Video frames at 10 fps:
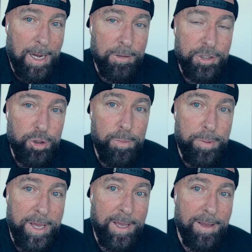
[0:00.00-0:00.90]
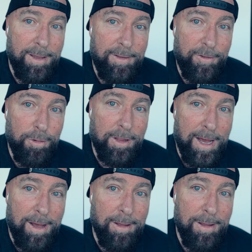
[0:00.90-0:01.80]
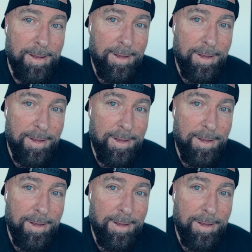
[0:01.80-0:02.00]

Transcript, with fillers: I was too big to allow